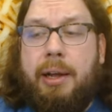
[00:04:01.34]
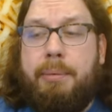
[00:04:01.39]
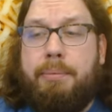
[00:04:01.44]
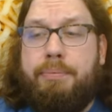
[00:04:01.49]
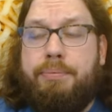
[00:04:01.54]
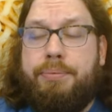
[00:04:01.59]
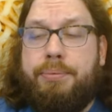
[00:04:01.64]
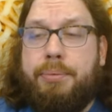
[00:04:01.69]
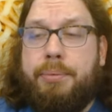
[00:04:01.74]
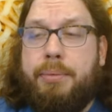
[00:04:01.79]

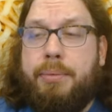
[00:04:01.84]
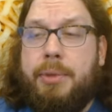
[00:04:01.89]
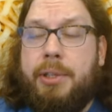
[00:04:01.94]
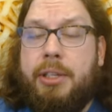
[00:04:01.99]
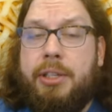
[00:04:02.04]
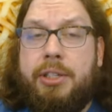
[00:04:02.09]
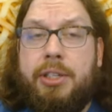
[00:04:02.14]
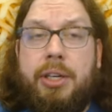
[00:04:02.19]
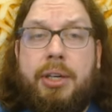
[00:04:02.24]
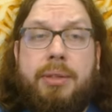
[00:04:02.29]

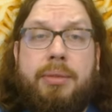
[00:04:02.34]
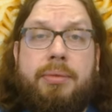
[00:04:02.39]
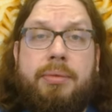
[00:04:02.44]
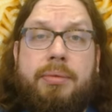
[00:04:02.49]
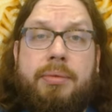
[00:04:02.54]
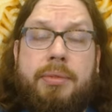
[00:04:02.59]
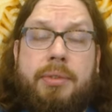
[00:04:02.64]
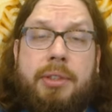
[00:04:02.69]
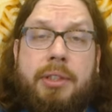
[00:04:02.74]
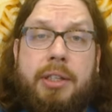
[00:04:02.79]
Um,
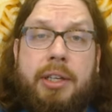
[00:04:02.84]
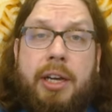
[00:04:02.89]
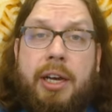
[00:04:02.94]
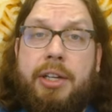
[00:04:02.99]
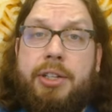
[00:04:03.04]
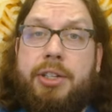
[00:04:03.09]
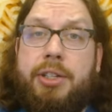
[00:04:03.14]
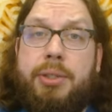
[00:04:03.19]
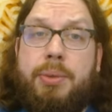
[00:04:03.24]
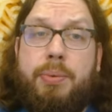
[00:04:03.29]
so
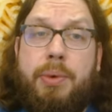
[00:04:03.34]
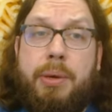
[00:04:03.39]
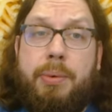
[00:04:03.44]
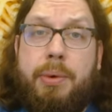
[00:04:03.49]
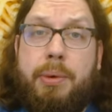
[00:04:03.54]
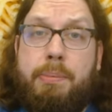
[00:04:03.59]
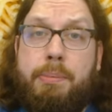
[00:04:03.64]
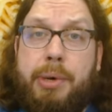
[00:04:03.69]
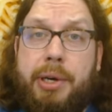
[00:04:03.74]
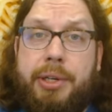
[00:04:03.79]
I
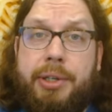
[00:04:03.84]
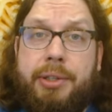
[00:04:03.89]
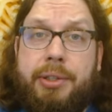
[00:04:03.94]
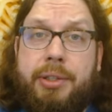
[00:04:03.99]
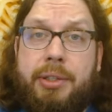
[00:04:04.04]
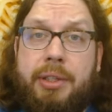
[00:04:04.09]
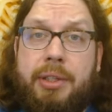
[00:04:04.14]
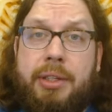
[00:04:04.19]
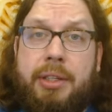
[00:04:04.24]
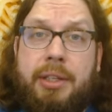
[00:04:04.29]
just went with
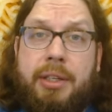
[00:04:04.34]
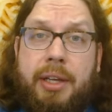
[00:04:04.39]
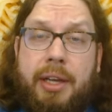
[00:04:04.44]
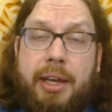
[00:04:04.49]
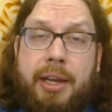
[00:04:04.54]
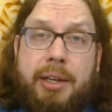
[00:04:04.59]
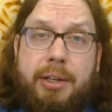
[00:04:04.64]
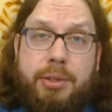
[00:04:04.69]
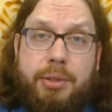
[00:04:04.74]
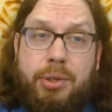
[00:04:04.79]
butter
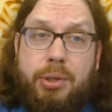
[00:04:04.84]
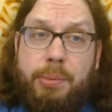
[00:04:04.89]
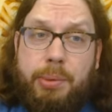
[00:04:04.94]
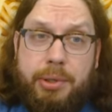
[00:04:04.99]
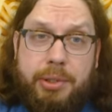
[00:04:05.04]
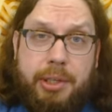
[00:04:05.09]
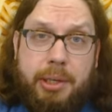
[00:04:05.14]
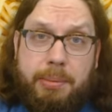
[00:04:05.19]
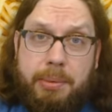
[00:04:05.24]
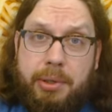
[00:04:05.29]
and
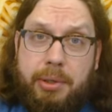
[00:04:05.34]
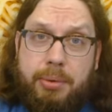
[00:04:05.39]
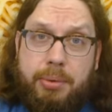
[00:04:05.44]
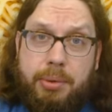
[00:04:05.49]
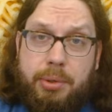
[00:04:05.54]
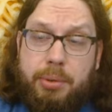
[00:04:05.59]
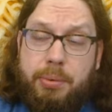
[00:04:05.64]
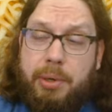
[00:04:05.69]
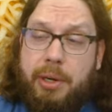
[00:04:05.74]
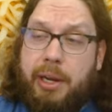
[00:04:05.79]
2%
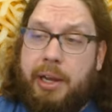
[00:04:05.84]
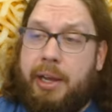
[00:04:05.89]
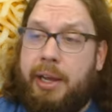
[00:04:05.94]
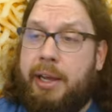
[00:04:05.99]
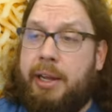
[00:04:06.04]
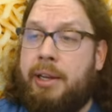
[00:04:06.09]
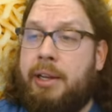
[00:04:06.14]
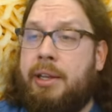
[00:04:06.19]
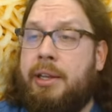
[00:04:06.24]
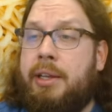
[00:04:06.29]
milk, which is what
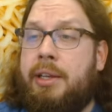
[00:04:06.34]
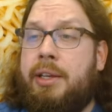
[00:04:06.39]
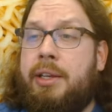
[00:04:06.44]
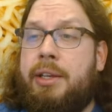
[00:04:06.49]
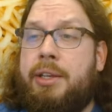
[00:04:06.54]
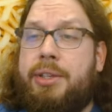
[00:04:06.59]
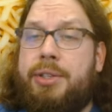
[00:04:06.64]
I had.